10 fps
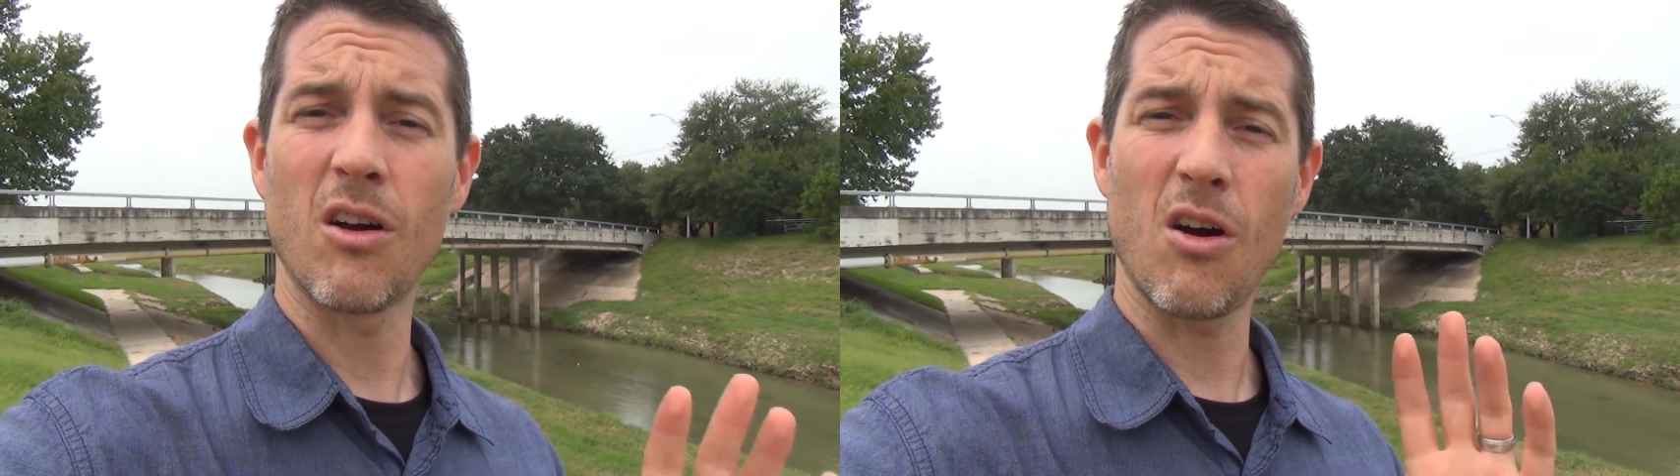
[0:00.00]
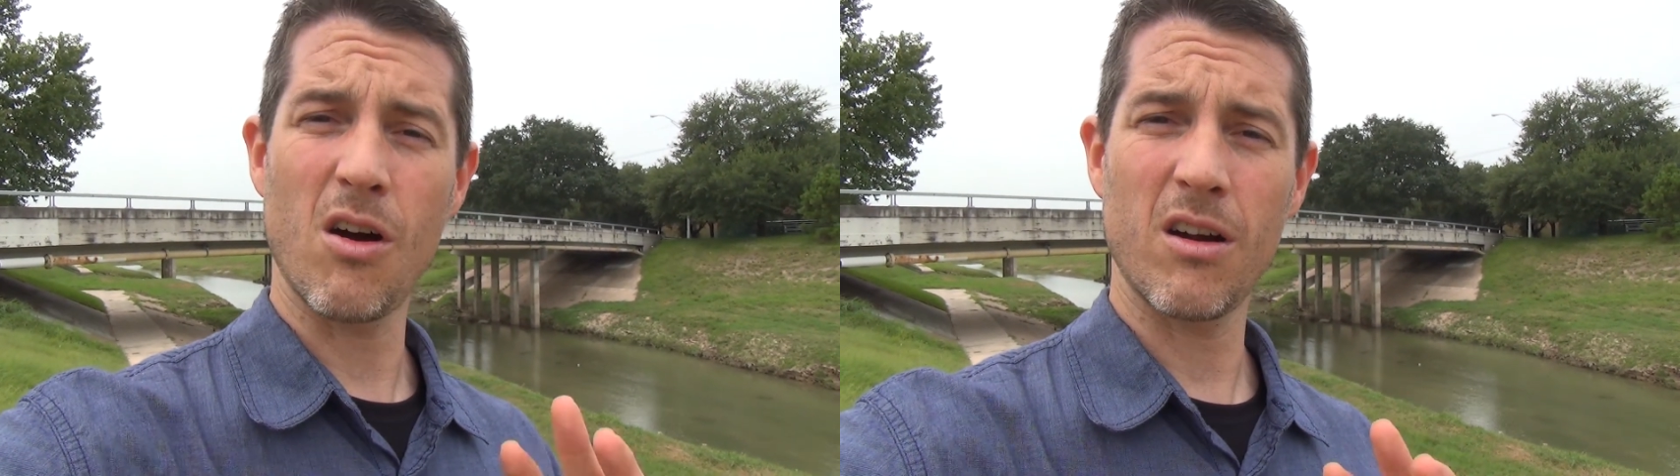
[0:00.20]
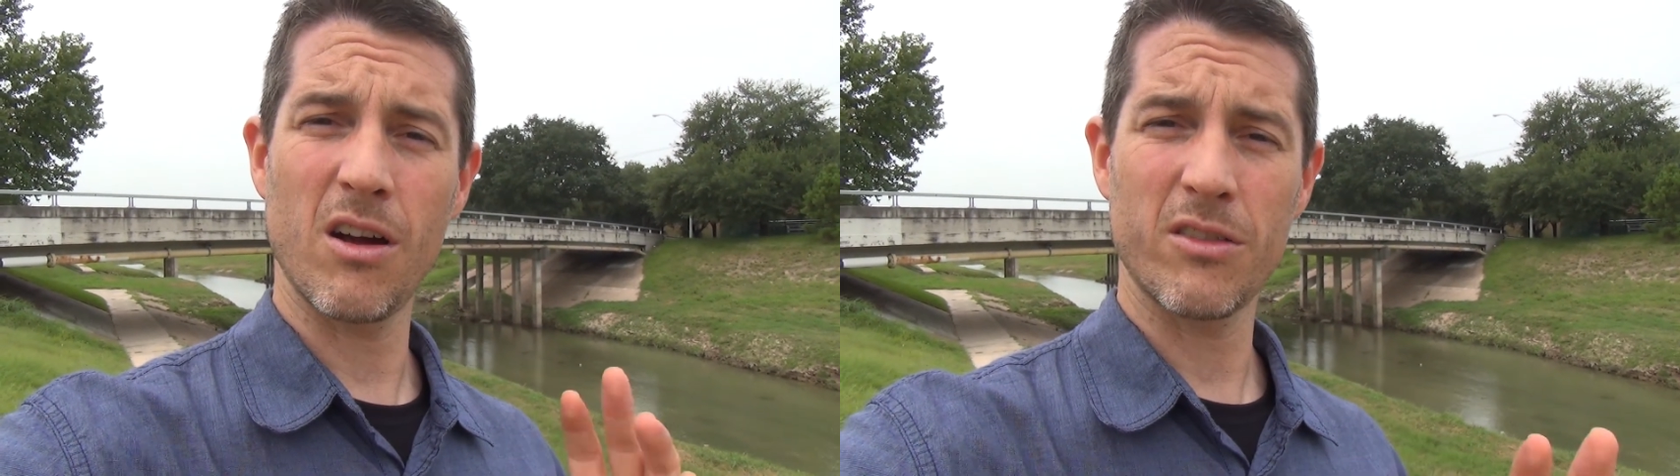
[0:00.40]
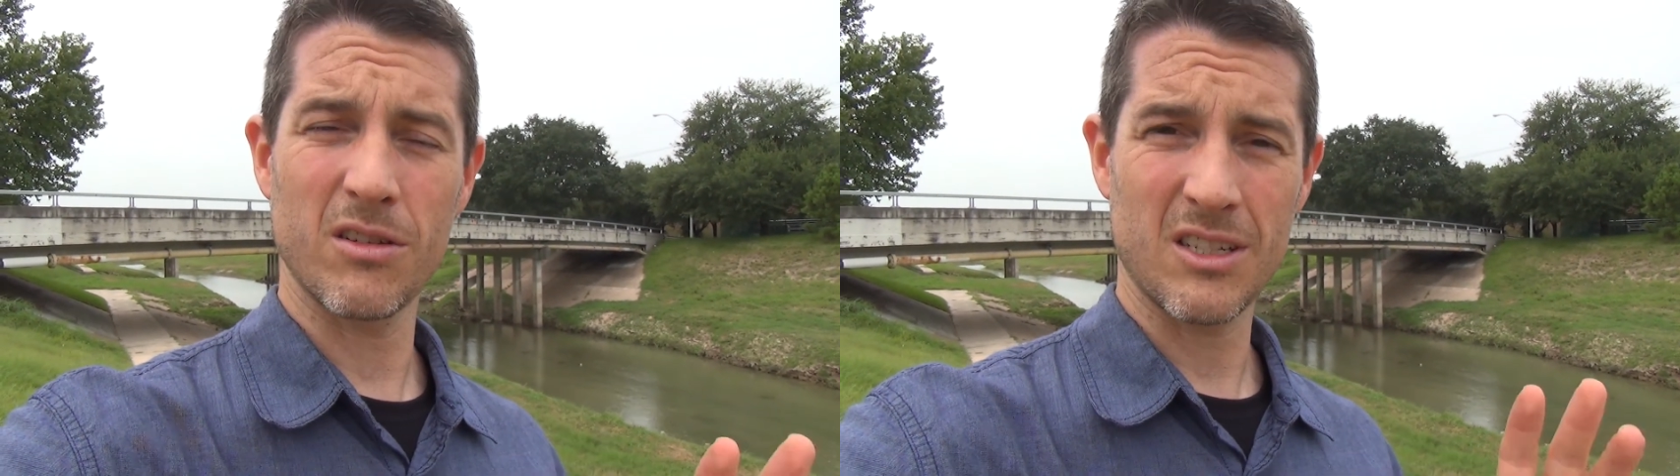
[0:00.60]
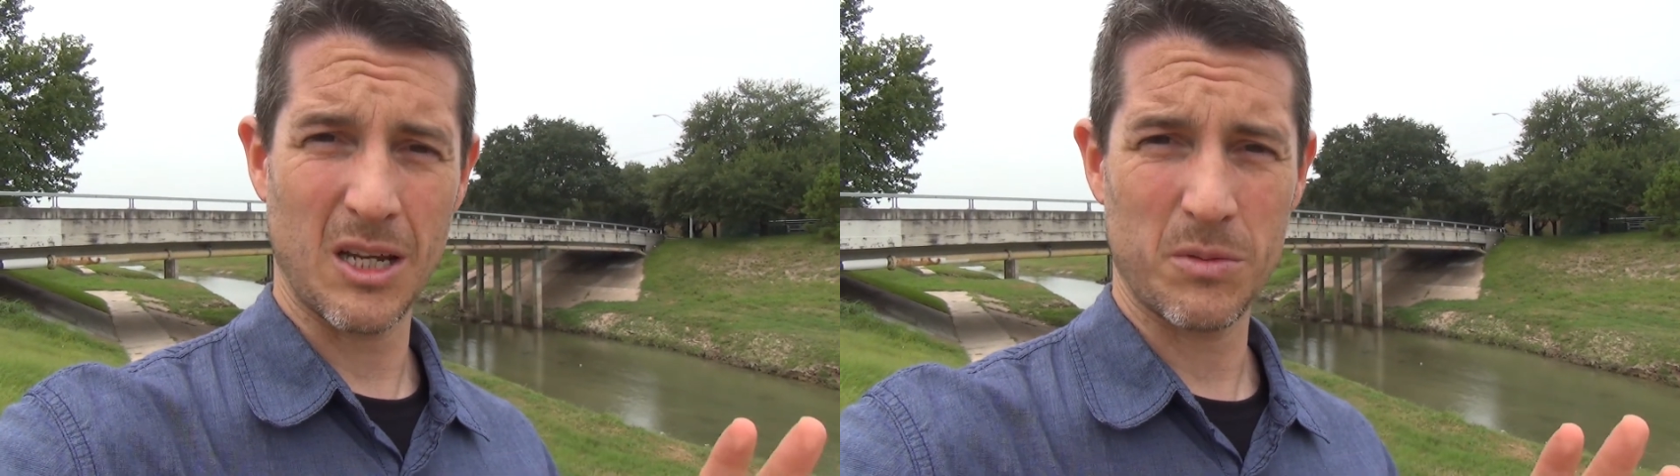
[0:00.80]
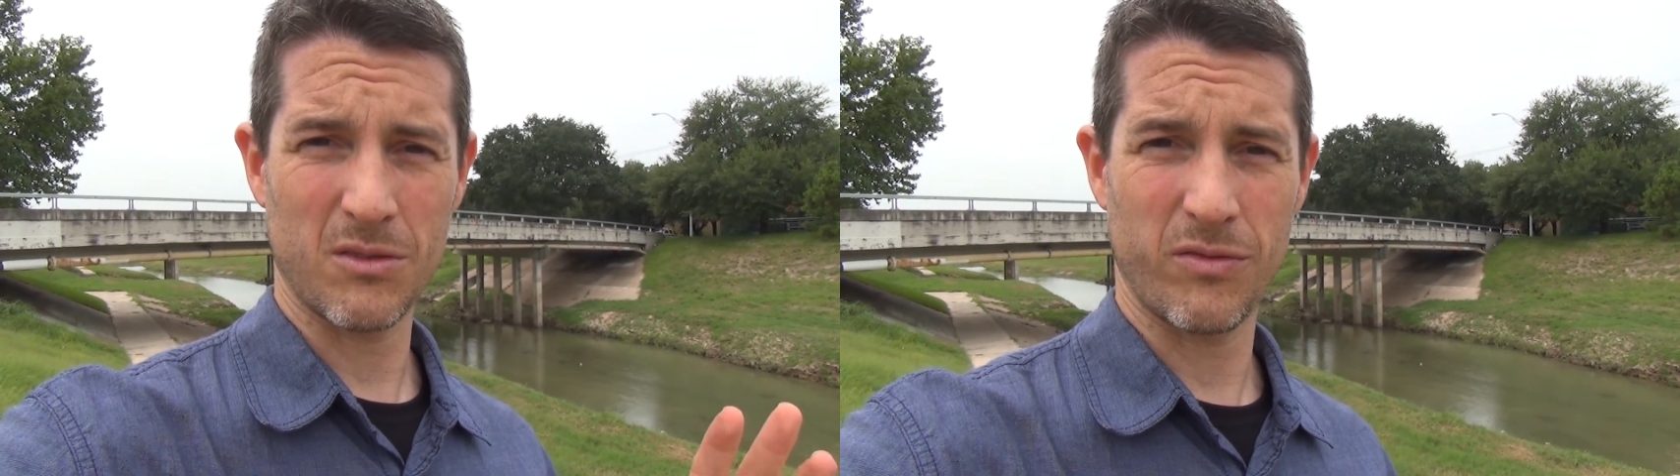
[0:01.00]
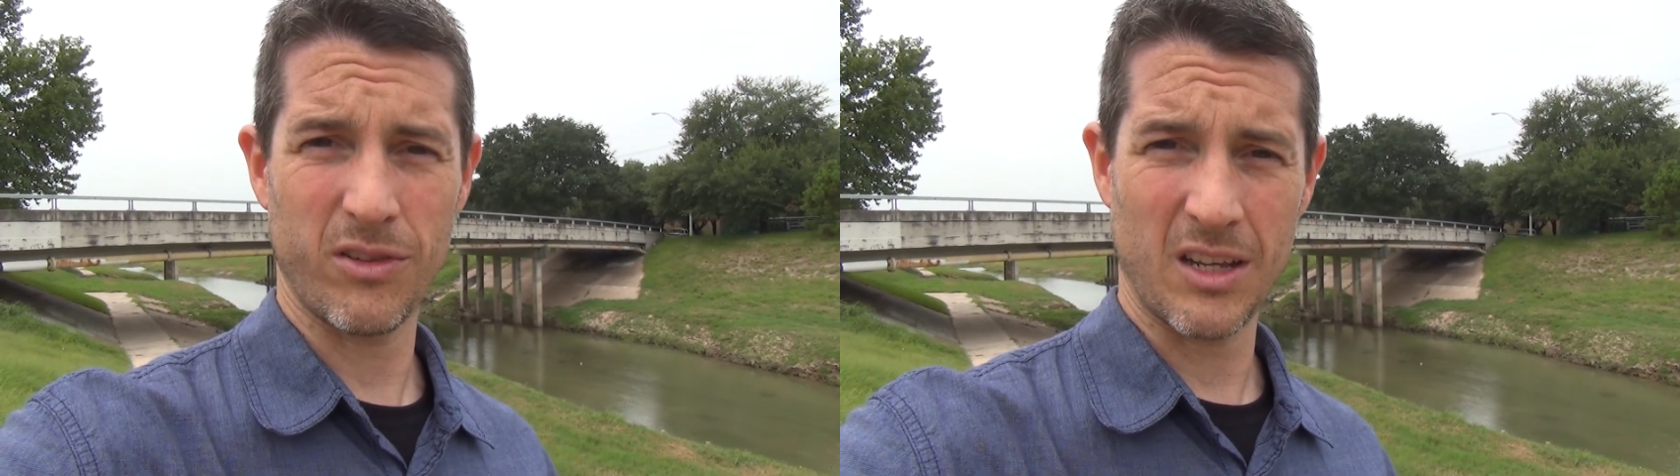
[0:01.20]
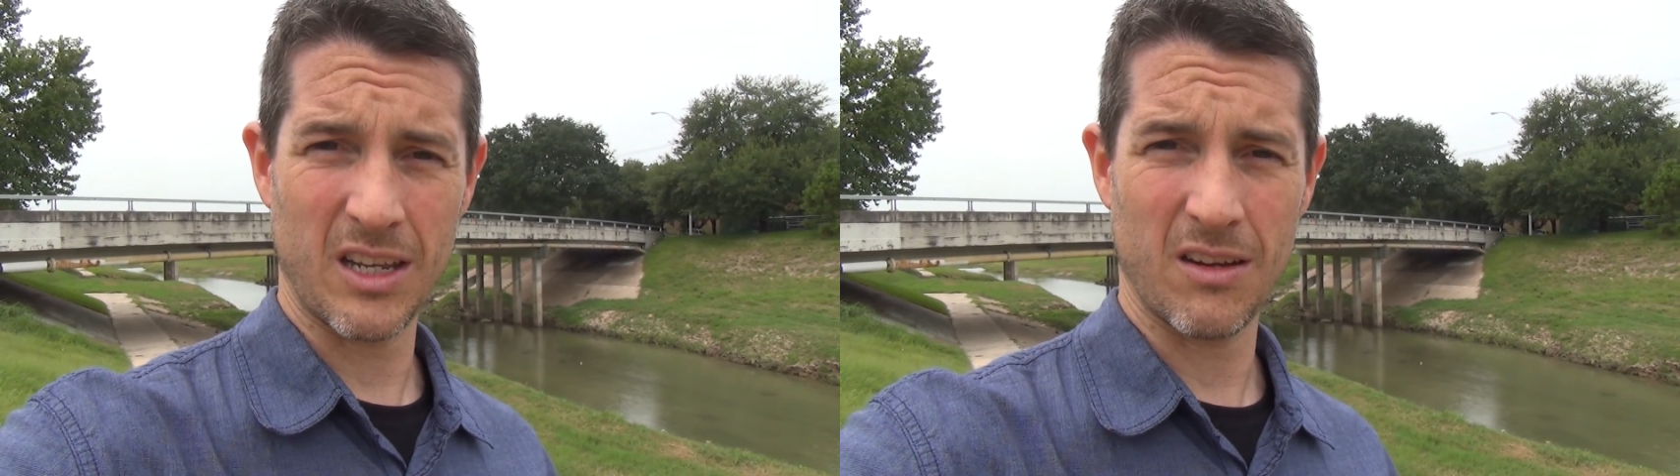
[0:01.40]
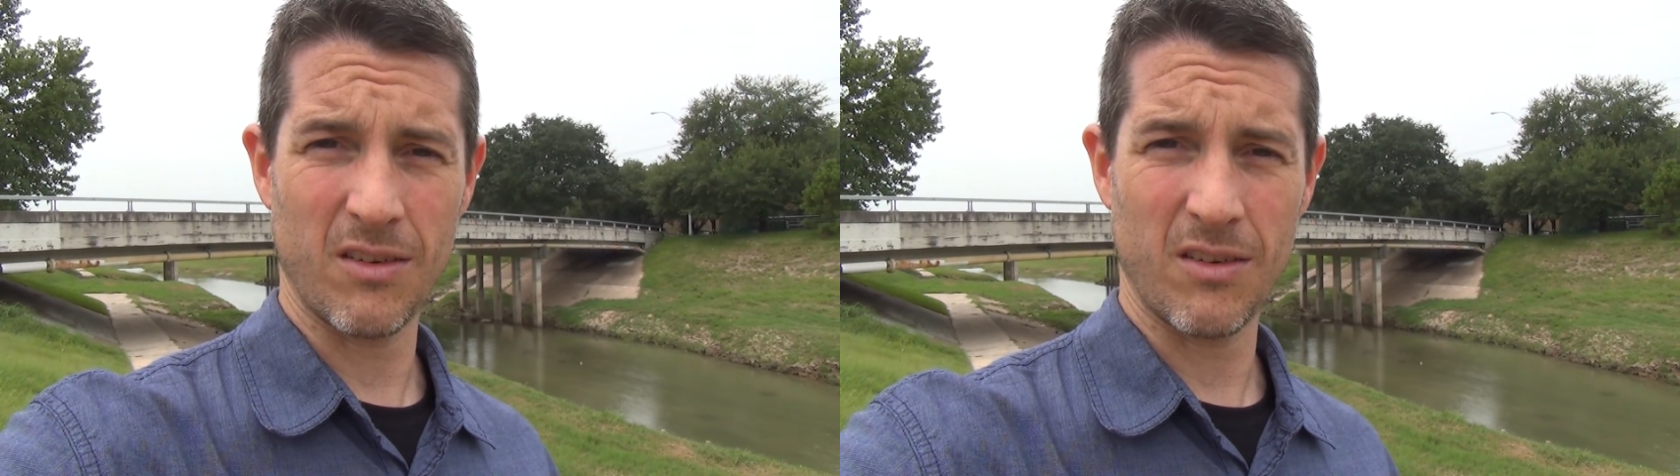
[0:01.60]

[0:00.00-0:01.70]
There are other types of flooding.